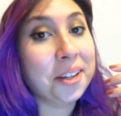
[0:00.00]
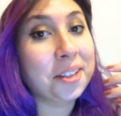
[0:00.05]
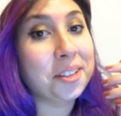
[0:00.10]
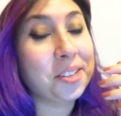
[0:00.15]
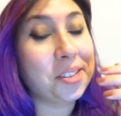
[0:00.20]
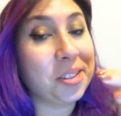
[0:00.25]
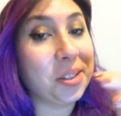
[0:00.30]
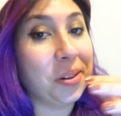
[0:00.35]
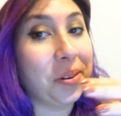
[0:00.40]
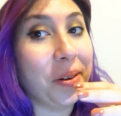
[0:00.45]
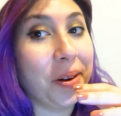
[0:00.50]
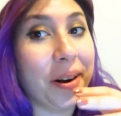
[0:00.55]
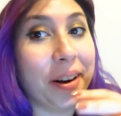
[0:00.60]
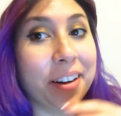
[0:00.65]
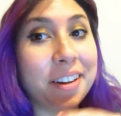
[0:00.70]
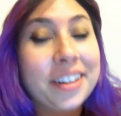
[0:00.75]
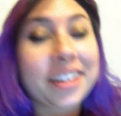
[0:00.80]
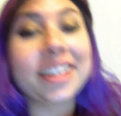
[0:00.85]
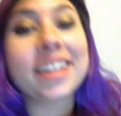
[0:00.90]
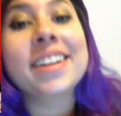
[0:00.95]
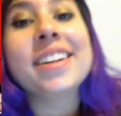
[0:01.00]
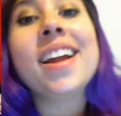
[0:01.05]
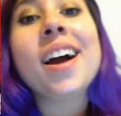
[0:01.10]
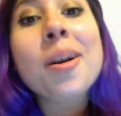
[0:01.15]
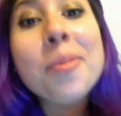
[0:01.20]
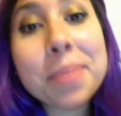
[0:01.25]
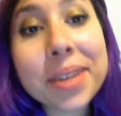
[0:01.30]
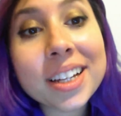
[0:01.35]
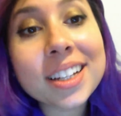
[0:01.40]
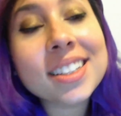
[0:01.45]
so hard.
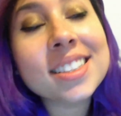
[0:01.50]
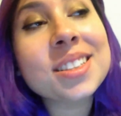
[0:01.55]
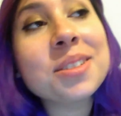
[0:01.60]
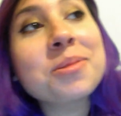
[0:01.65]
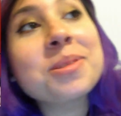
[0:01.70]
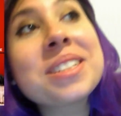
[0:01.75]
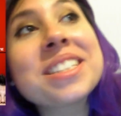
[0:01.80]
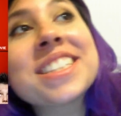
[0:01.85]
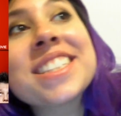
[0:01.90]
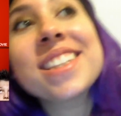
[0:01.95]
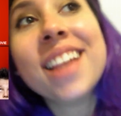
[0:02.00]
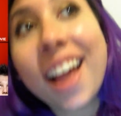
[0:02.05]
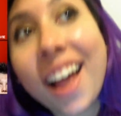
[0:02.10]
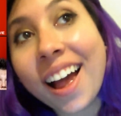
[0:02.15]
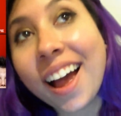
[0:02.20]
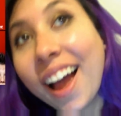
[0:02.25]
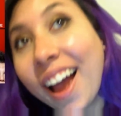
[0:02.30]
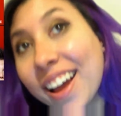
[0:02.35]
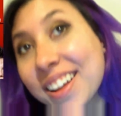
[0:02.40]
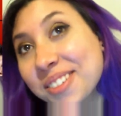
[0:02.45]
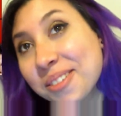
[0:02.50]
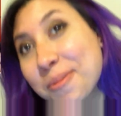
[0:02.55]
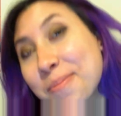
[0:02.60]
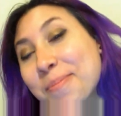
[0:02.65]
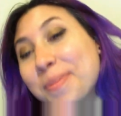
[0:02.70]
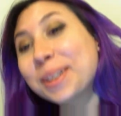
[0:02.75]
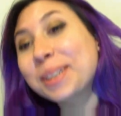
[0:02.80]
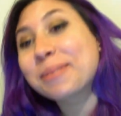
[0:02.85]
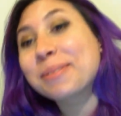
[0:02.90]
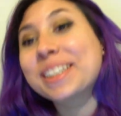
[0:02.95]
Not because I was sad,
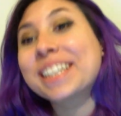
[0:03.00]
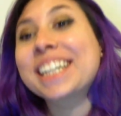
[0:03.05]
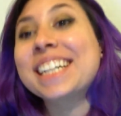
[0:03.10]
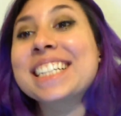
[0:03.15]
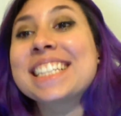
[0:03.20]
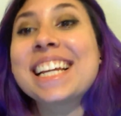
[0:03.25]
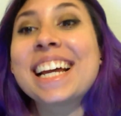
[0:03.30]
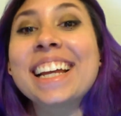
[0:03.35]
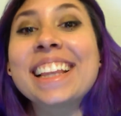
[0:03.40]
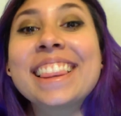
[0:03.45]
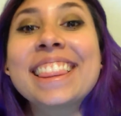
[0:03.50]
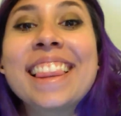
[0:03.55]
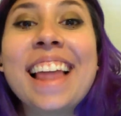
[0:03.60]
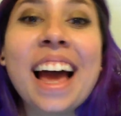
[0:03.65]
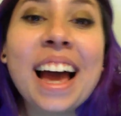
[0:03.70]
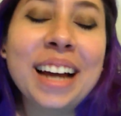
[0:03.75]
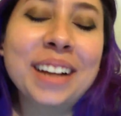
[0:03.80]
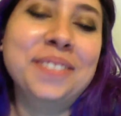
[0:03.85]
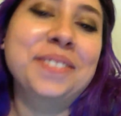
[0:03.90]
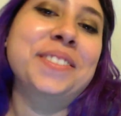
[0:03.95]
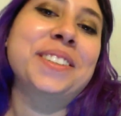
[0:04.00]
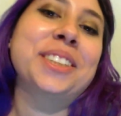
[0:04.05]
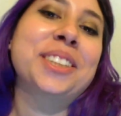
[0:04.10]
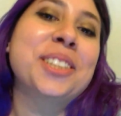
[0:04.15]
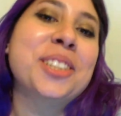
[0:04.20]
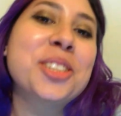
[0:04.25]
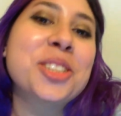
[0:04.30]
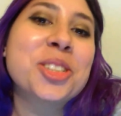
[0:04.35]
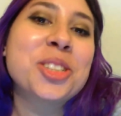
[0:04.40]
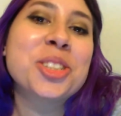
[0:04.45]
but because I laughed
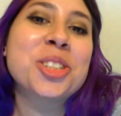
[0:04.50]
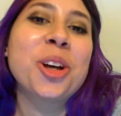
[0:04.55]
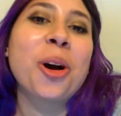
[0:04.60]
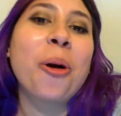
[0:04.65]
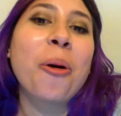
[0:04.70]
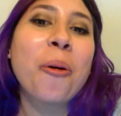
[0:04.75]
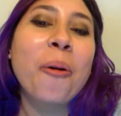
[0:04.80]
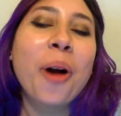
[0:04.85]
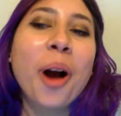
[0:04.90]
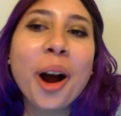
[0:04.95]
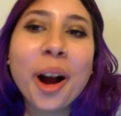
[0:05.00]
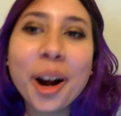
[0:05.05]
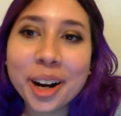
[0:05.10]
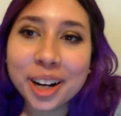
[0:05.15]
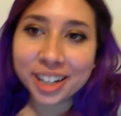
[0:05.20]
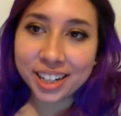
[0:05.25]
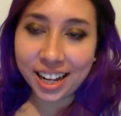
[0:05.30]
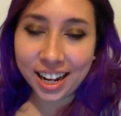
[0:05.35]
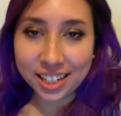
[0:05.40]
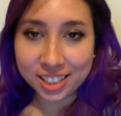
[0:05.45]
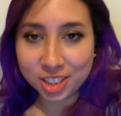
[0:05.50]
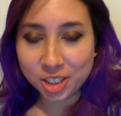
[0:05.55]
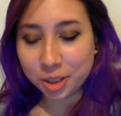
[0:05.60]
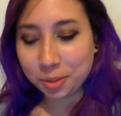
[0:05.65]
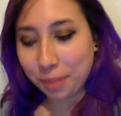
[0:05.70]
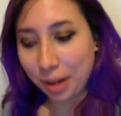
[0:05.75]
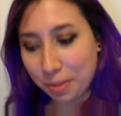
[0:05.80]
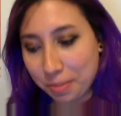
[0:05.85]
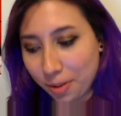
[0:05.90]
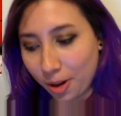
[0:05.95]
so hard. I
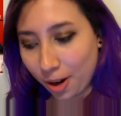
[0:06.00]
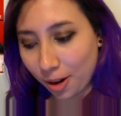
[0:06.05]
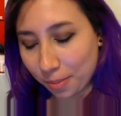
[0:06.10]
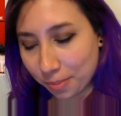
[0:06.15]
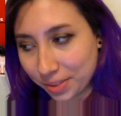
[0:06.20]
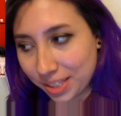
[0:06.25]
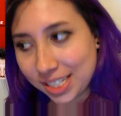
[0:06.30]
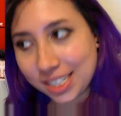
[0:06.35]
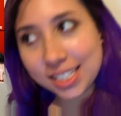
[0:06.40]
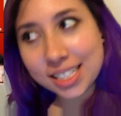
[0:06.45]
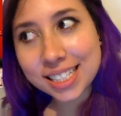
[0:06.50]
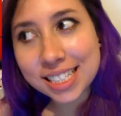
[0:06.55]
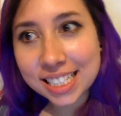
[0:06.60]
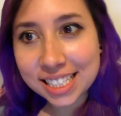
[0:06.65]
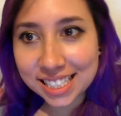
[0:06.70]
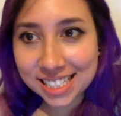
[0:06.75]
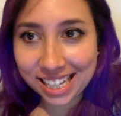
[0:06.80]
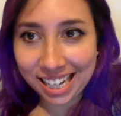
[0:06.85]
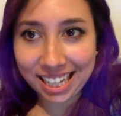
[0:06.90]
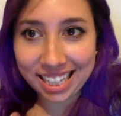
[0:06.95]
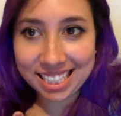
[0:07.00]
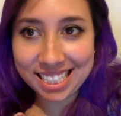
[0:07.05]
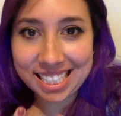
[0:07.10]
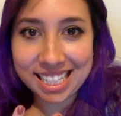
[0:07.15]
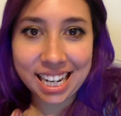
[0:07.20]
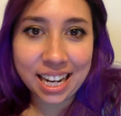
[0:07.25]
took my mom. This is the second